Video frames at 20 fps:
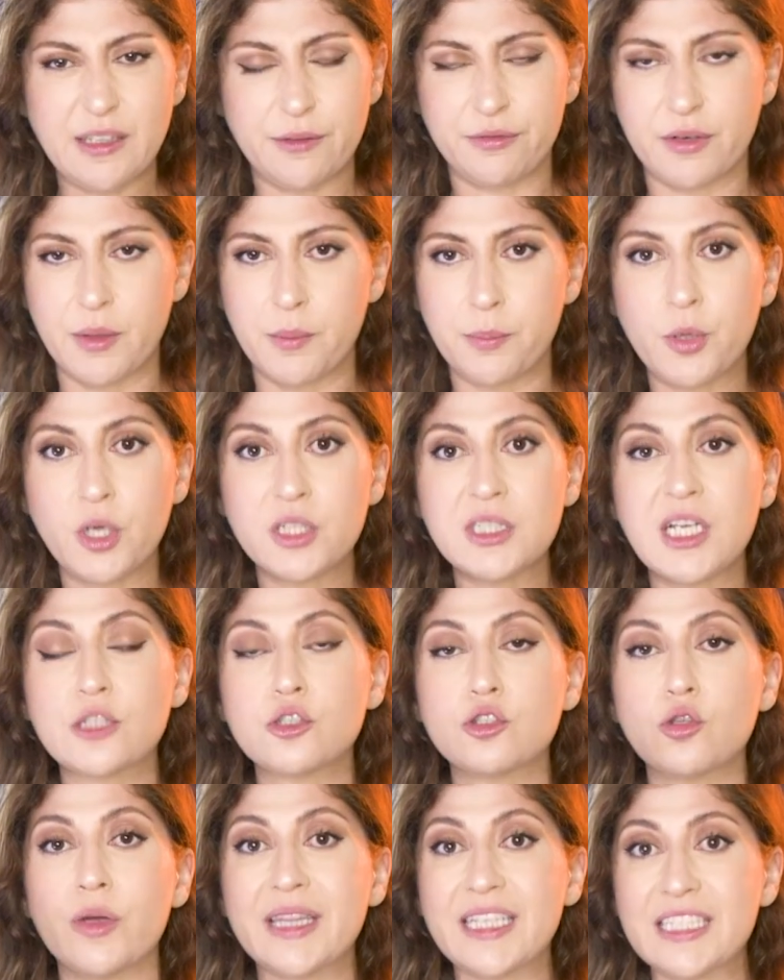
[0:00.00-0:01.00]
different
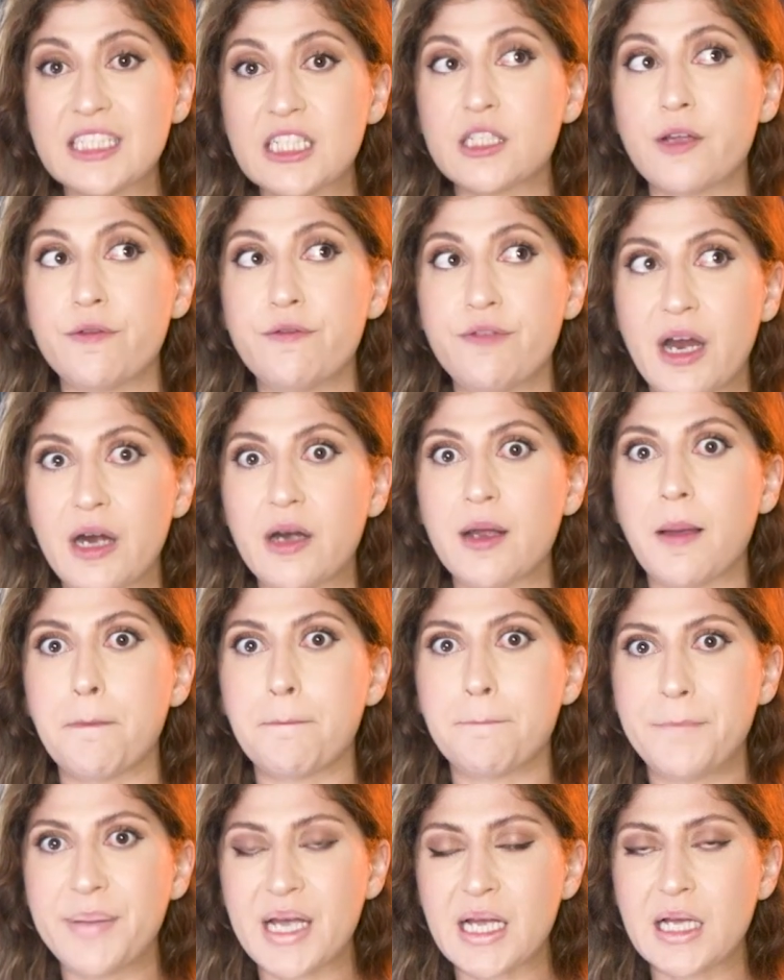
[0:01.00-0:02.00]
products. So this is a very
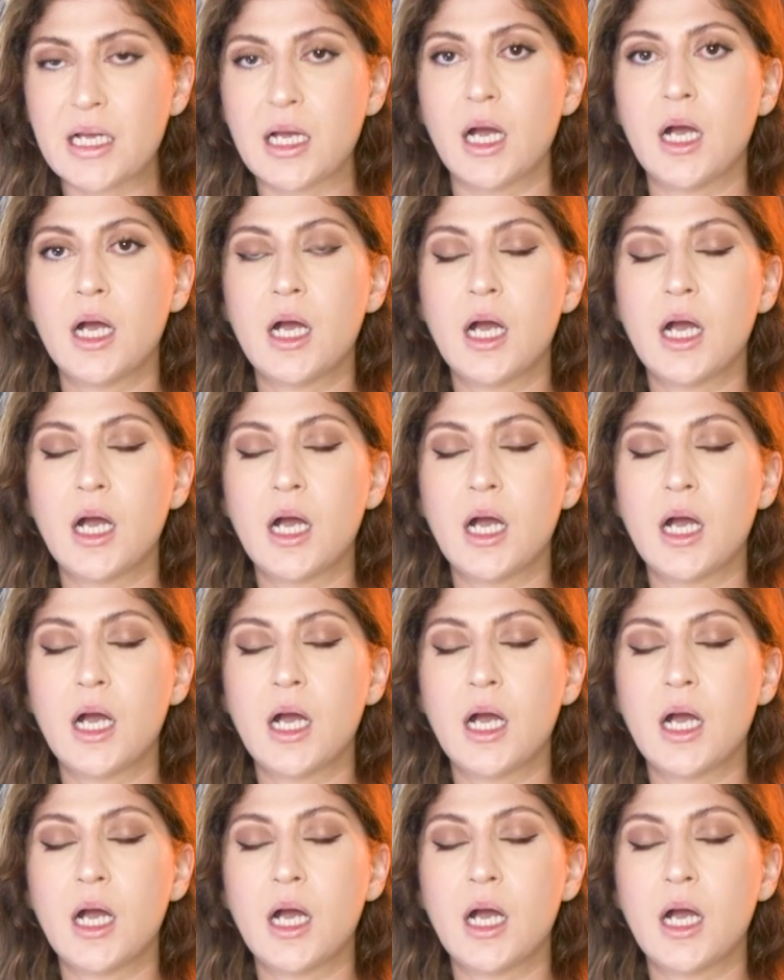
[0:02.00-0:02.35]
big